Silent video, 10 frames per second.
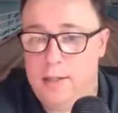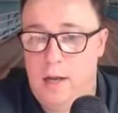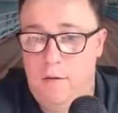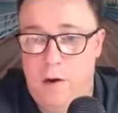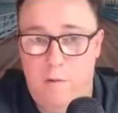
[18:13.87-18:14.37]
And
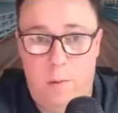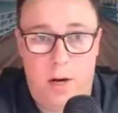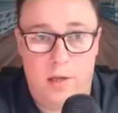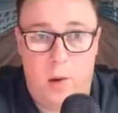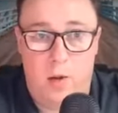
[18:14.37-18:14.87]
for everybody as
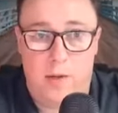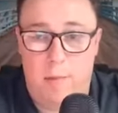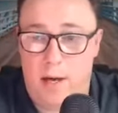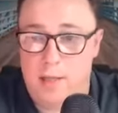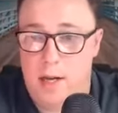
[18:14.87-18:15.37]
well, does that make
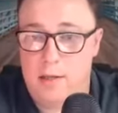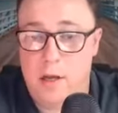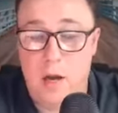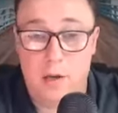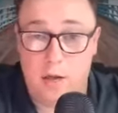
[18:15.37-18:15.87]
sense?
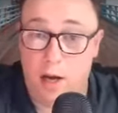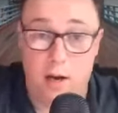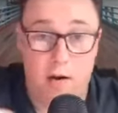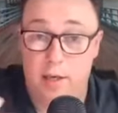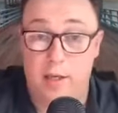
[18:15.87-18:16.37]
So I
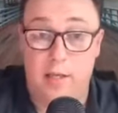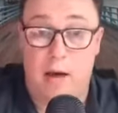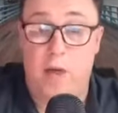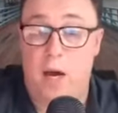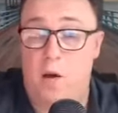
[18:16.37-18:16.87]
literally just had that
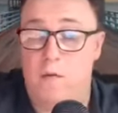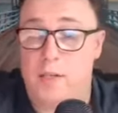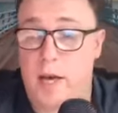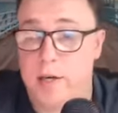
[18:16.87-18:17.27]
conversation.